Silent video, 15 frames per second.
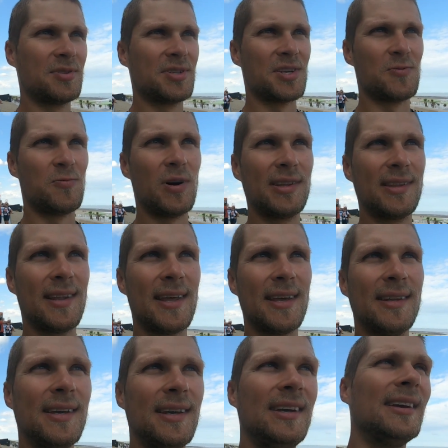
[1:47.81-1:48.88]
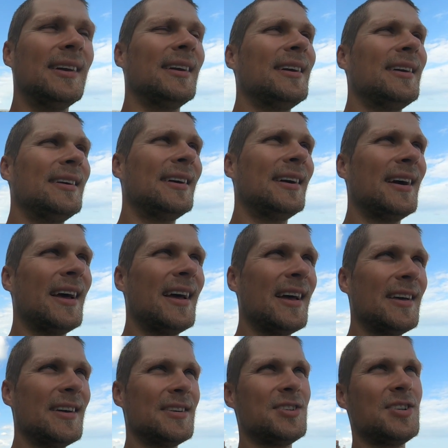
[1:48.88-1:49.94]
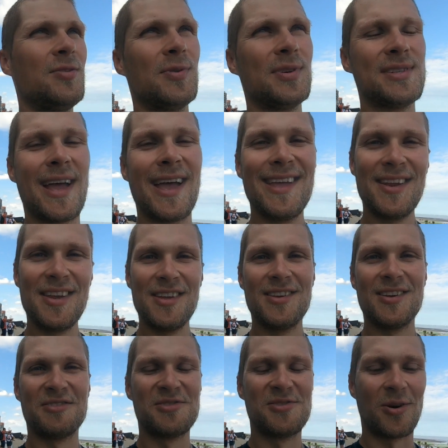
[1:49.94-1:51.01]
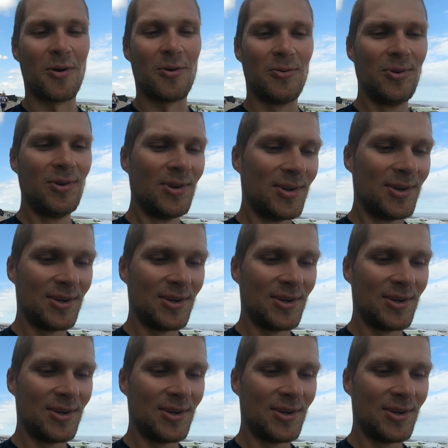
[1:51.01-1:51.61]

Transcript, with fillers: was this one lady, she was 80 years old.